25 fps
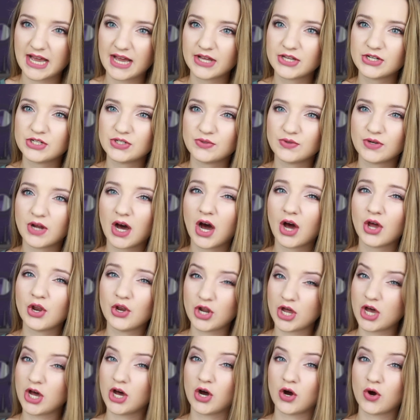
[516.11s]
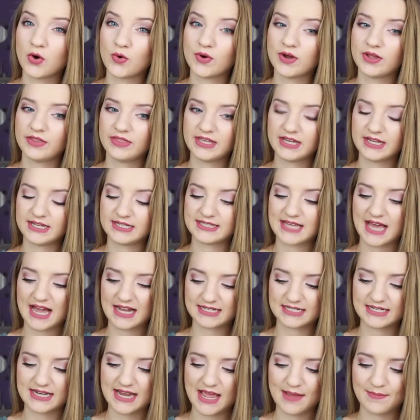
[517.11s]
I do not know the
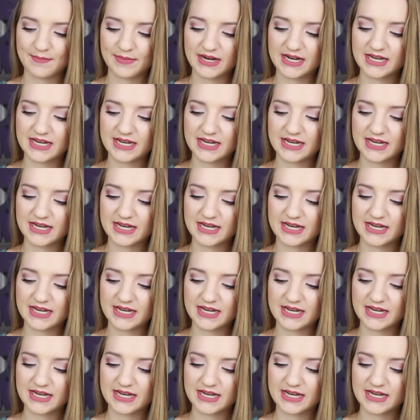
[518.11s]
exact name,